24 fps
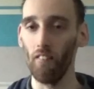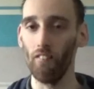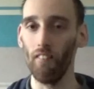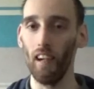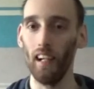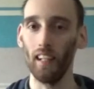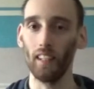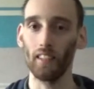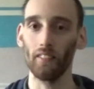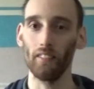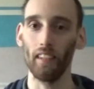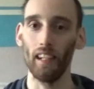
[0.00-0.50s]

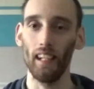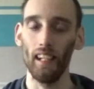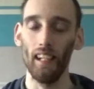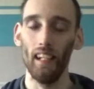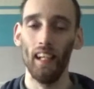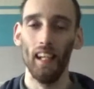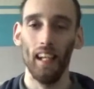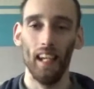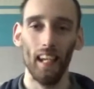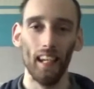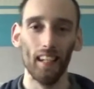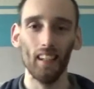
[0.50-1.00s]
Factory.
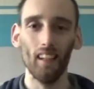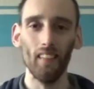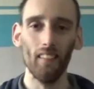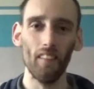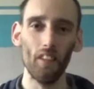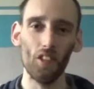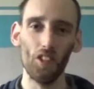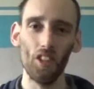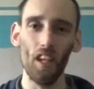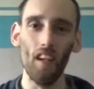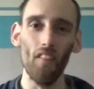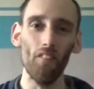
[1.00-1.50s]
And
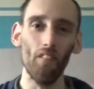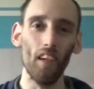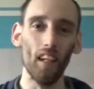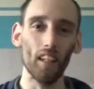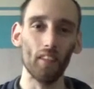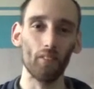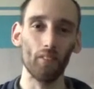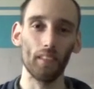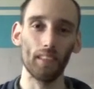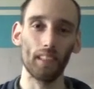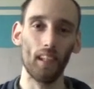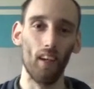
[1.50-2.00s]
the Share
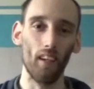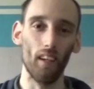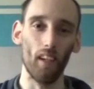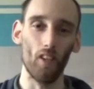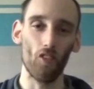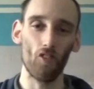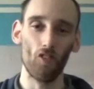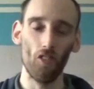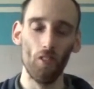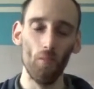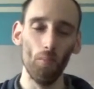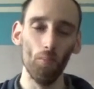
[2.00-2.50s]
Factory is kind of
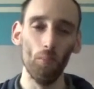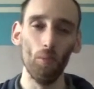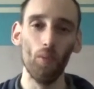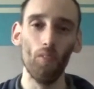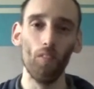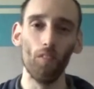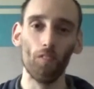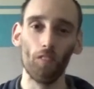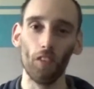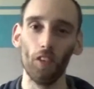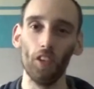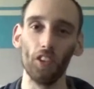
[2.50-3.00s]
a
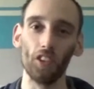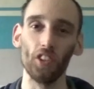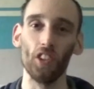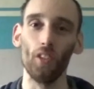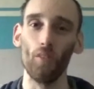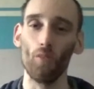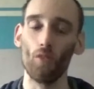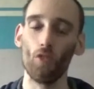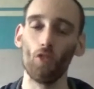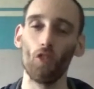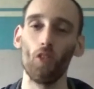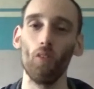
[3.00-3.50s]
simple version
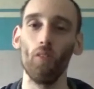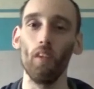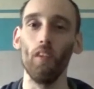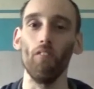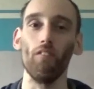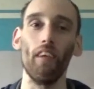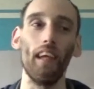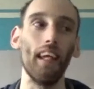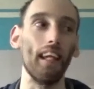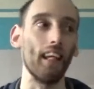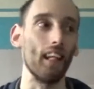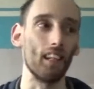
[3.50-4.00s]
of Sony
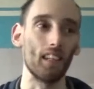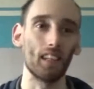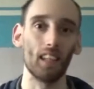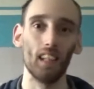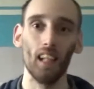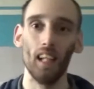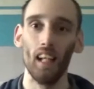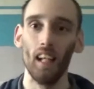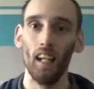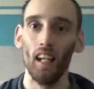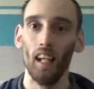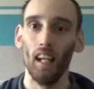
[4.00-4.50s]
Vegas.
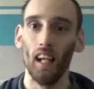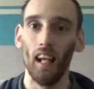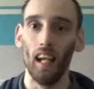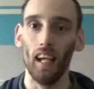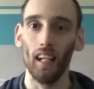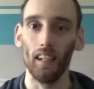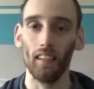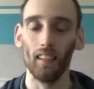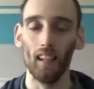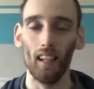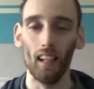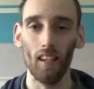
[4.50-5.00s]

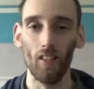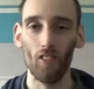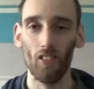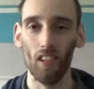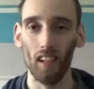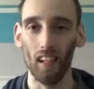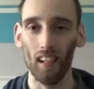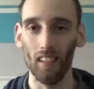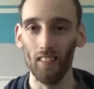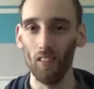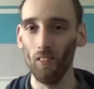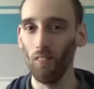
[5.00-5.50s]
And like I
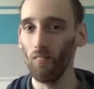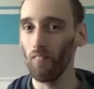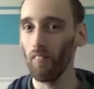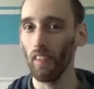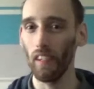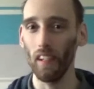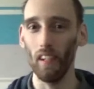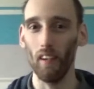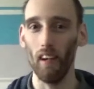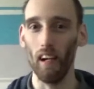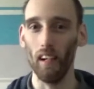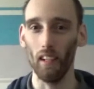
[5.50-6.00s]
said, I don't
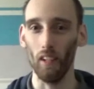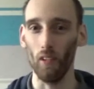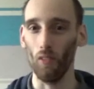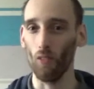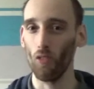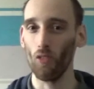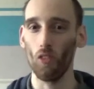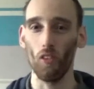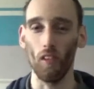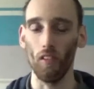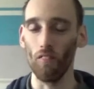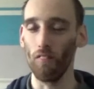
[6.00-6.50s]
really know how to
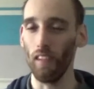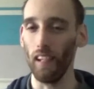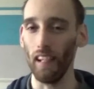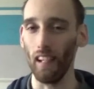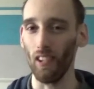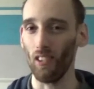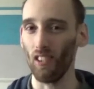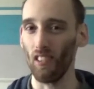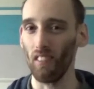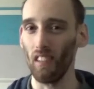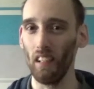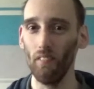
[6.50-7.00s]
use Sony
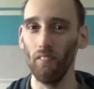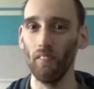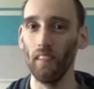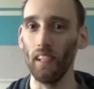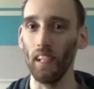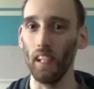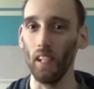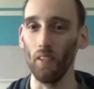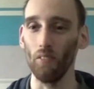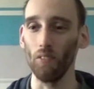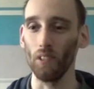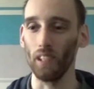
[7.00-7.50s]
Vegas. I've never really
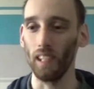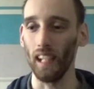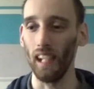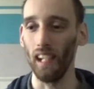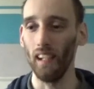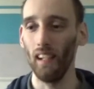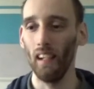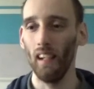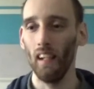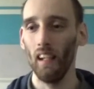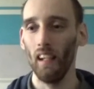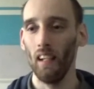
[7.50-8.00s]
used
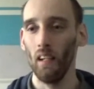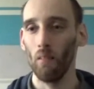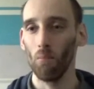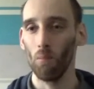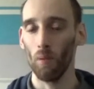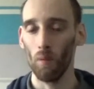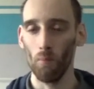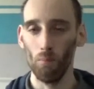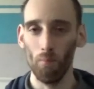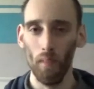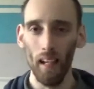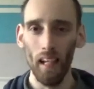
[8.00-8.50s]
it.
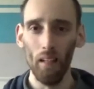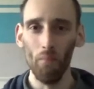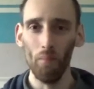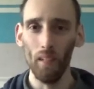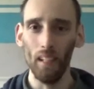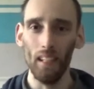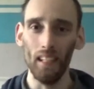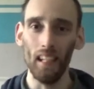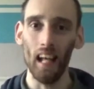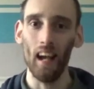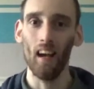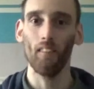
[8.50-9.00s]
But
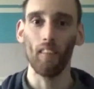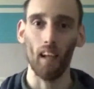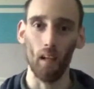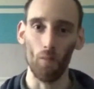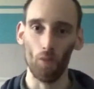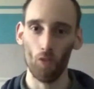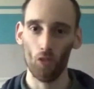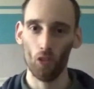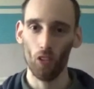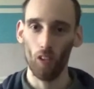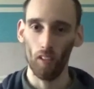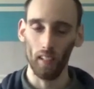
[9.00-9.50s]
maybe now that I'm
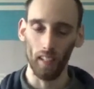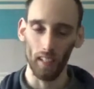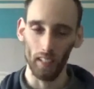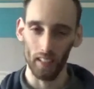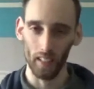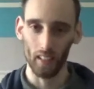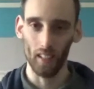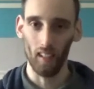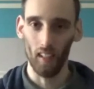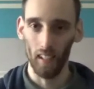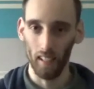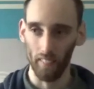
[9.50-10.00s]
starting to
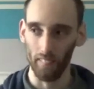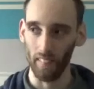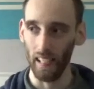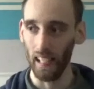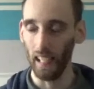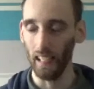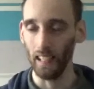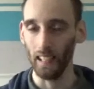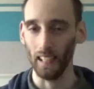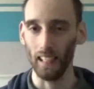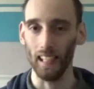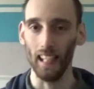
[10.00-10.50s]
kind of get
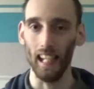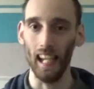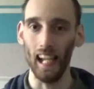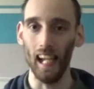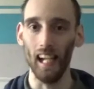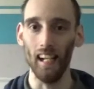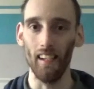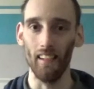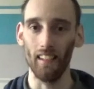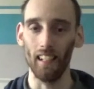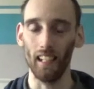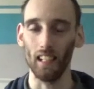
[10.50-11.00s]
into the
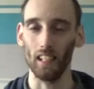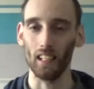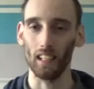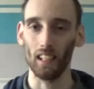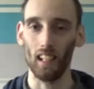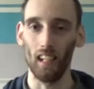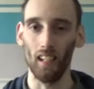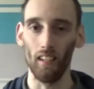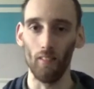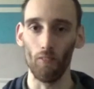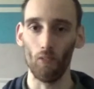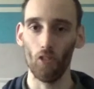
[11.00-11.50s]
editing
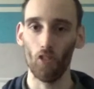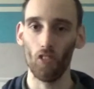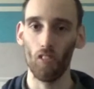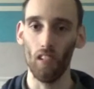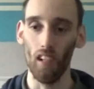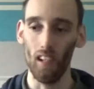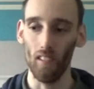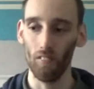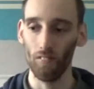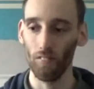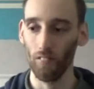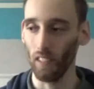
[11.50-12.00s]
kind of
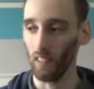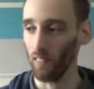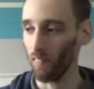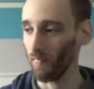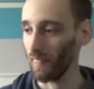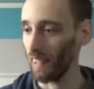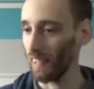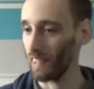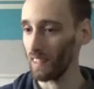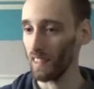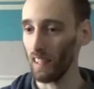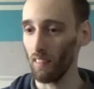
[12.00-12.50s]
stuff and all
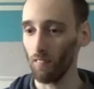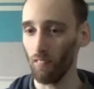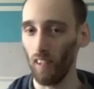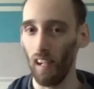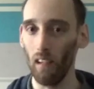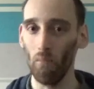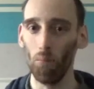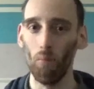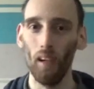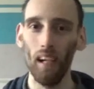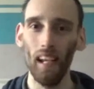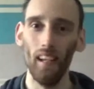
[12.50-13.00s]
that stuff,
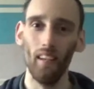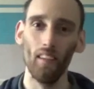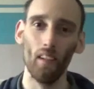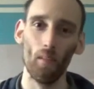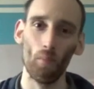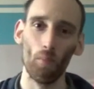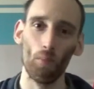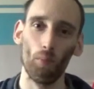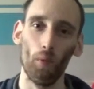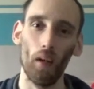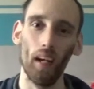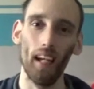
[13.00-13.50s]
I might end
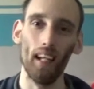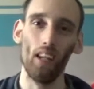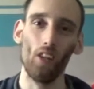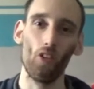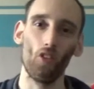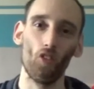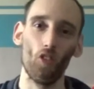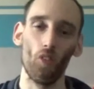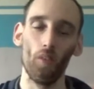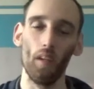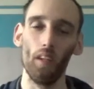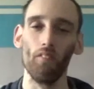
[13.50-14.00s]
up buying
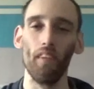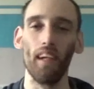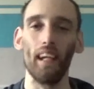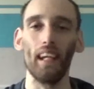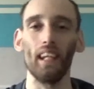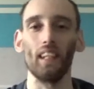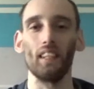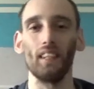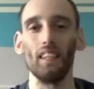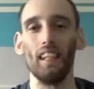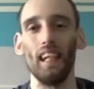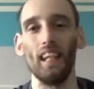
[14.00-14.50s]
Sony
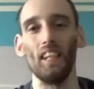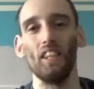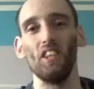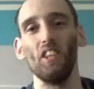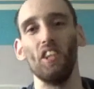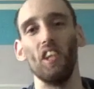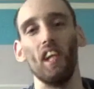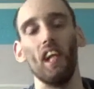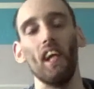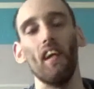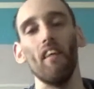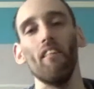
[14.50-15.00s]
Vegas next
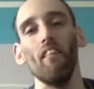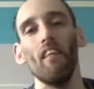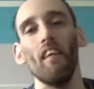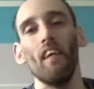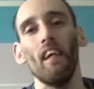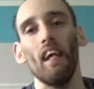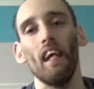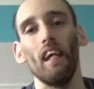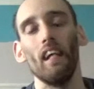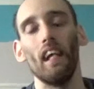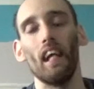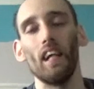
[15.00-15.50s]
year
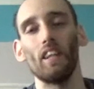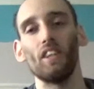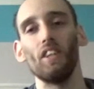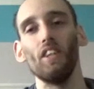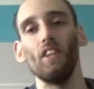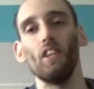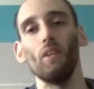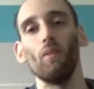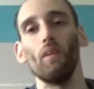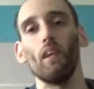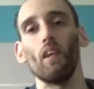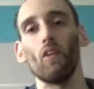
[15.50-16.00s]
and actually
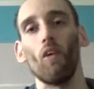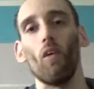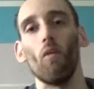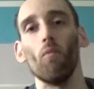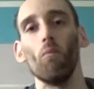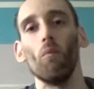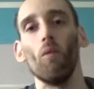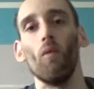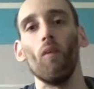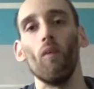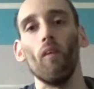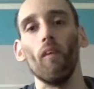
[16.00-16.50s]
doing a lot
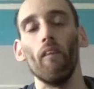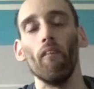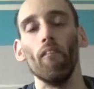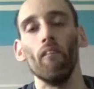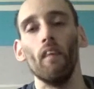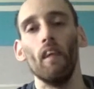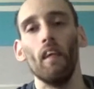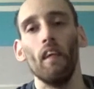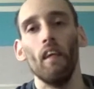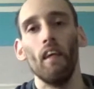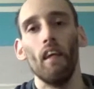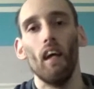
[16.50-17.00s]
more
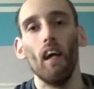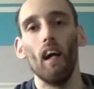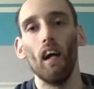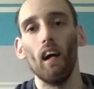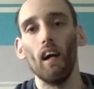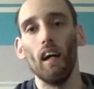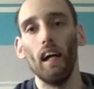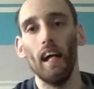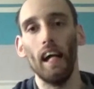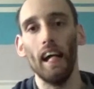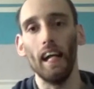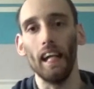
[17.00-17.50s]

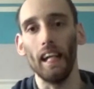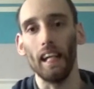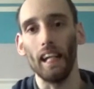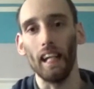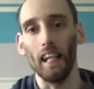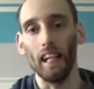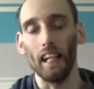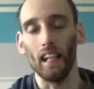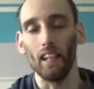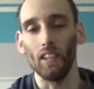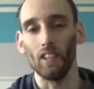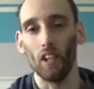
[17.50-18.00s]

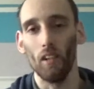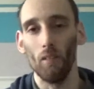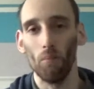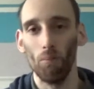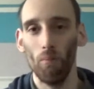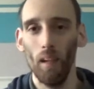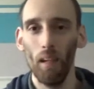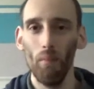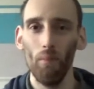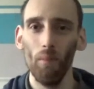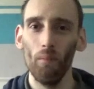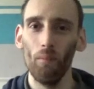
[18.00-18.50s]
editing and
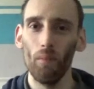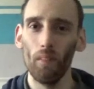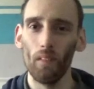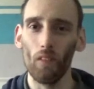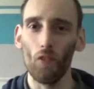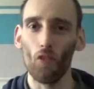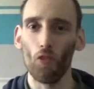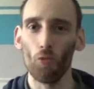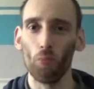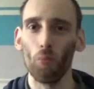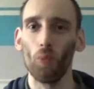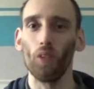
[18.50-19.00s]
maybe with the
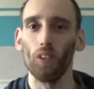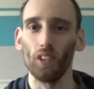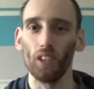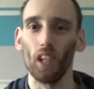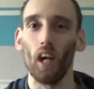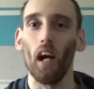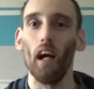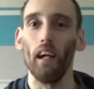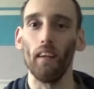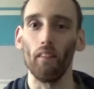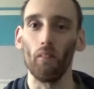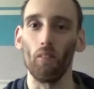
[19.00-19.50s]
sport
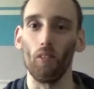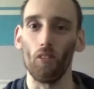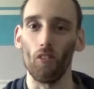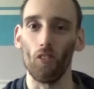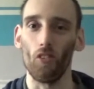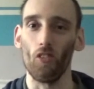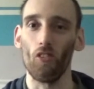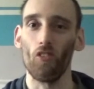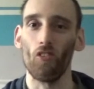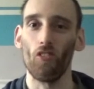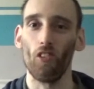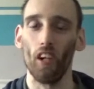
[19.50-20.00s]
titles
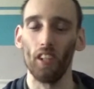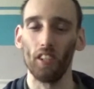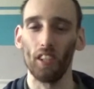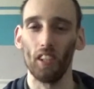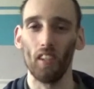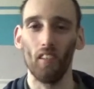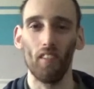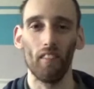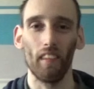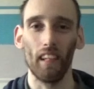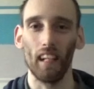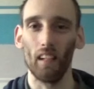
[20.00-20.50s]
as such. I
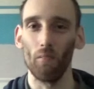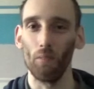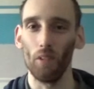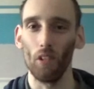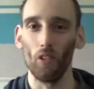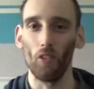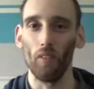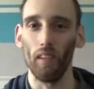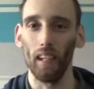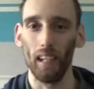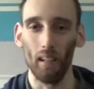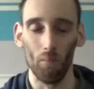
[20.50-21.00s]
don't think I'll be
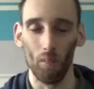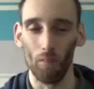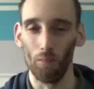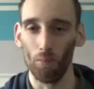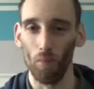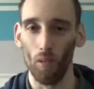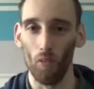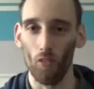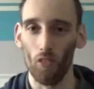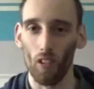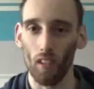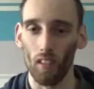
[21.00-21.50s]
doing it with
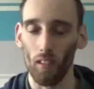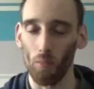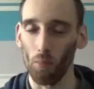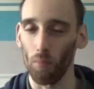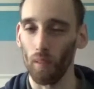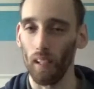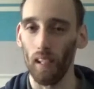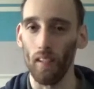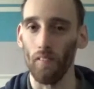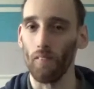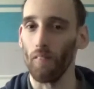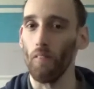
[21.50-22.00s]
most other
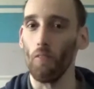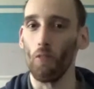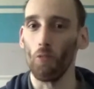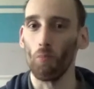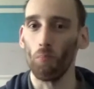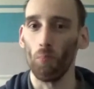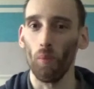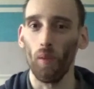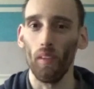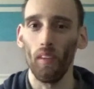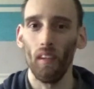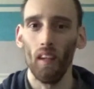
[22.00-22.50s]
playthroughs,
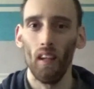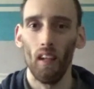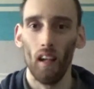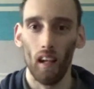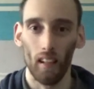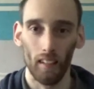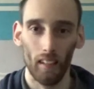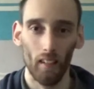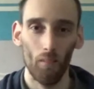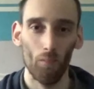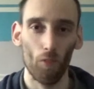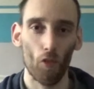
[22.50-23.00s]
but
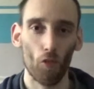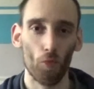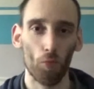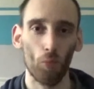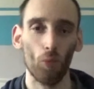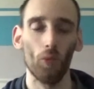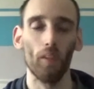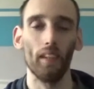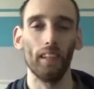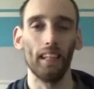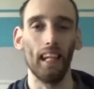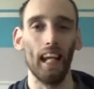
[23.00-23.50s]
I think for
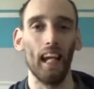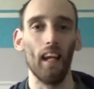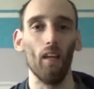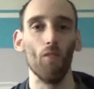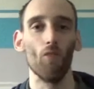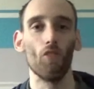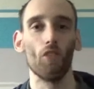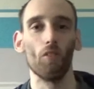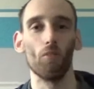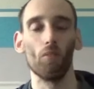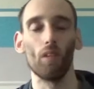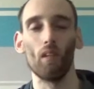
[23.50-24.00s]
sport
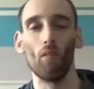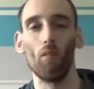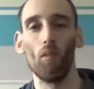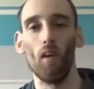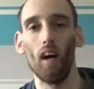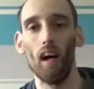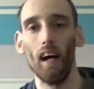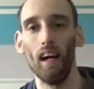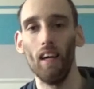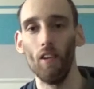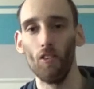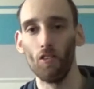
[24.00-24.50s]
games that
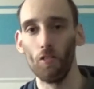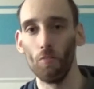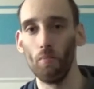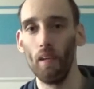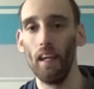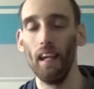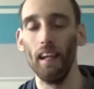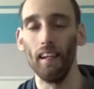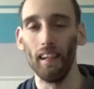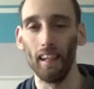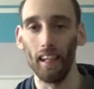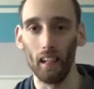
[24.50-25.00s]
require some
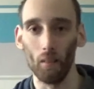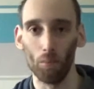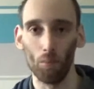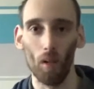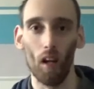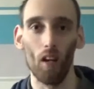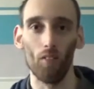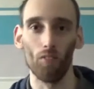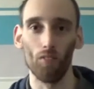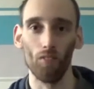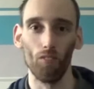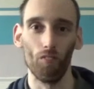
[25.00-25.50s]
editing,
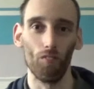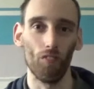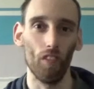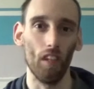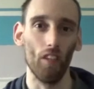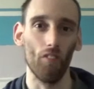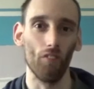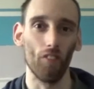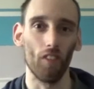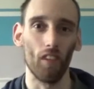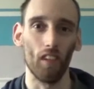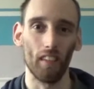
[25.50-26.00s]
apart from
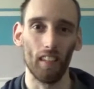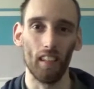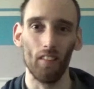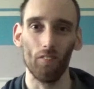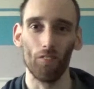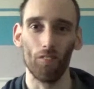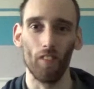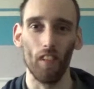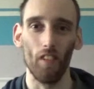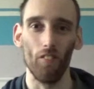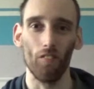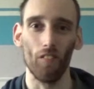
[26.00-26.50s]
FIFA, I think
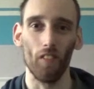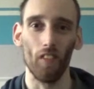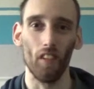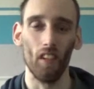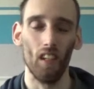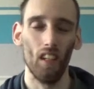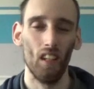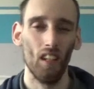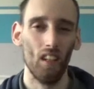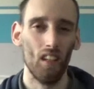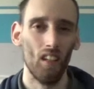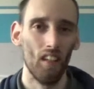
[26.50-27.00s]
FIFA
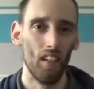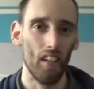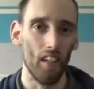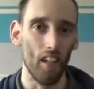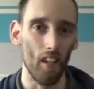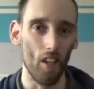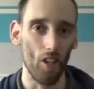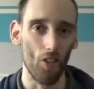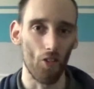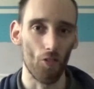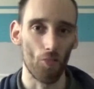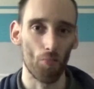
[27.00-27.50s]

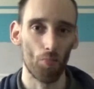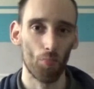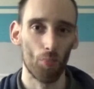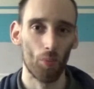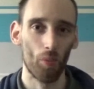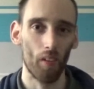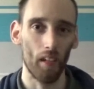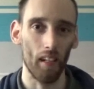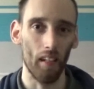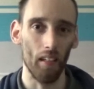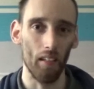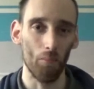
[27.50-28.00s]
is
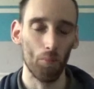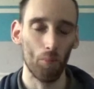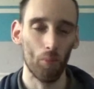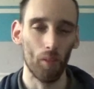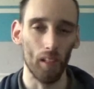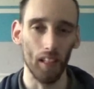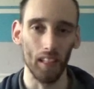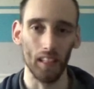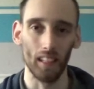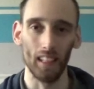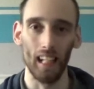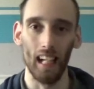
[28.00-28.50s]

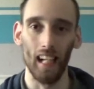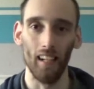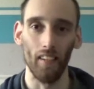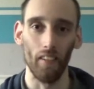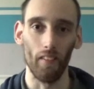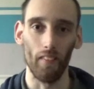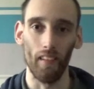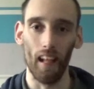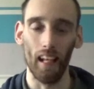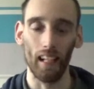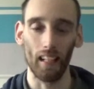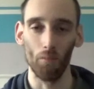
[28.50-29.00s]
pretty
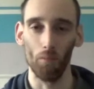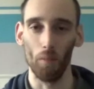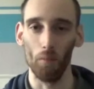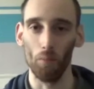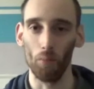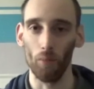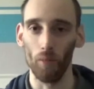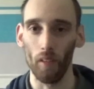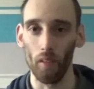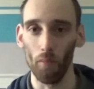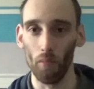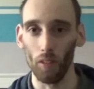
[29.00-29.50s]
standard. That can be
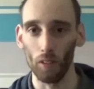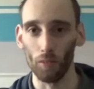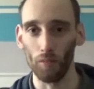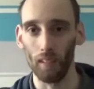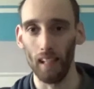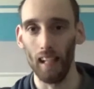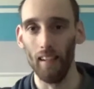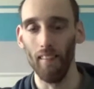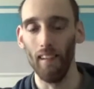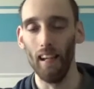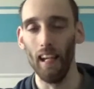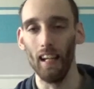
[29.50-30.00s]
pretty much
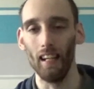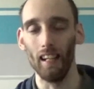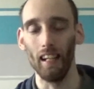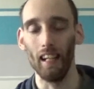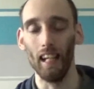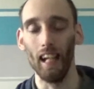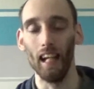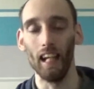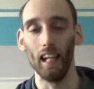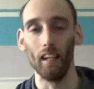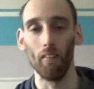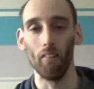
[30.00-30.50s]
without
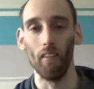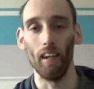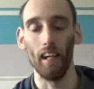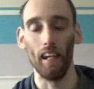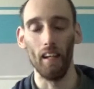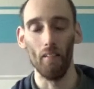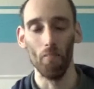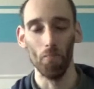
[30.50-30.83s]
editing anyway.